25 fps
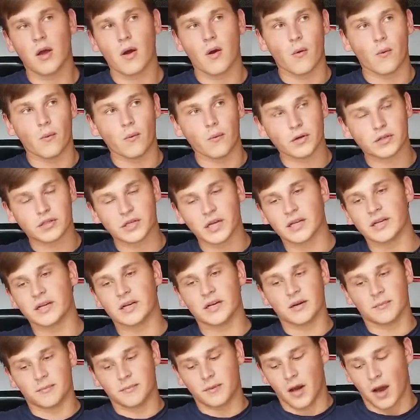which
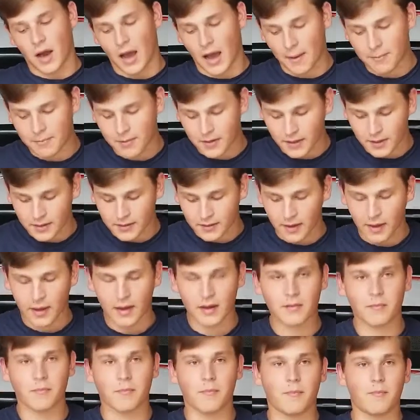ended up not happening in the
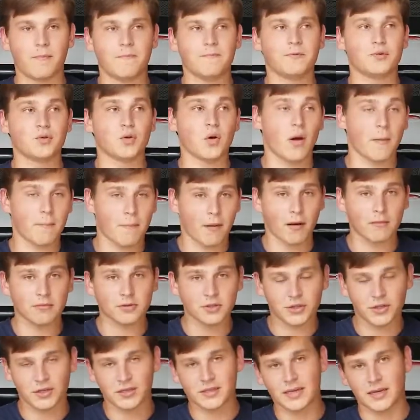end. So I probably
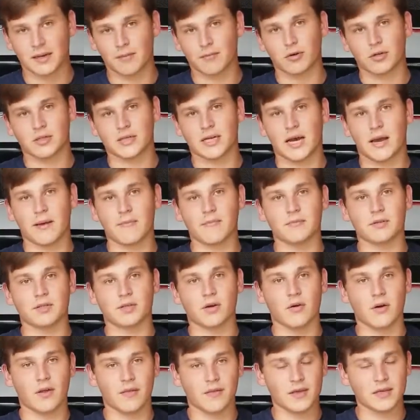should have taken more time.
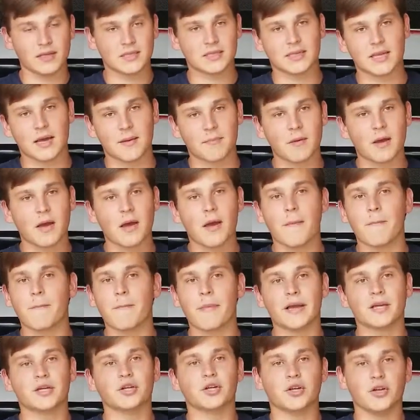So in this step,
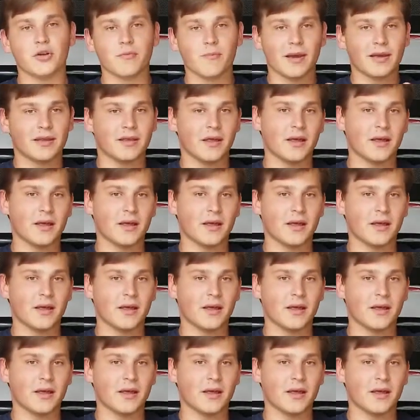make sure you make the